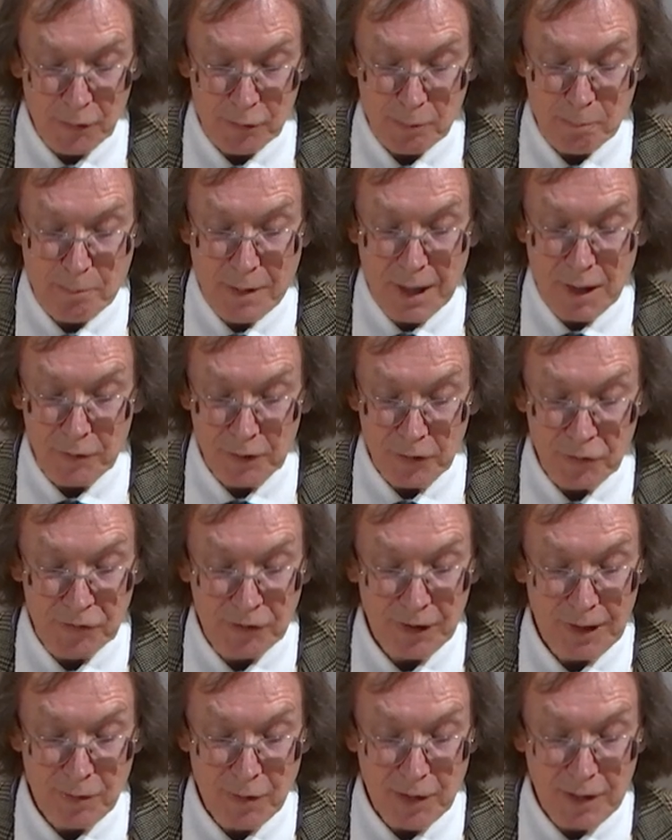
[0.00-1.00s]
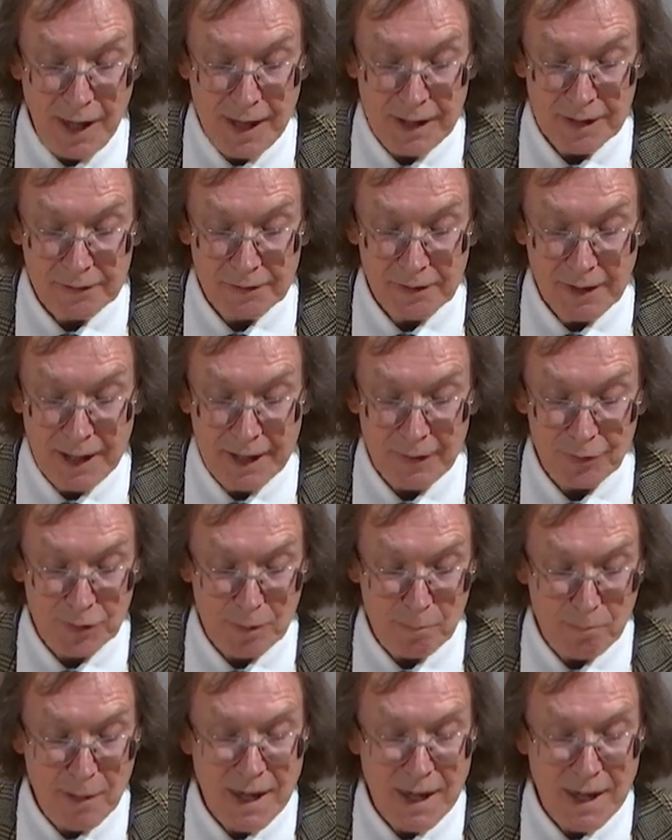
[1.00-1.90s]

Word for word: his mother said that Egil had the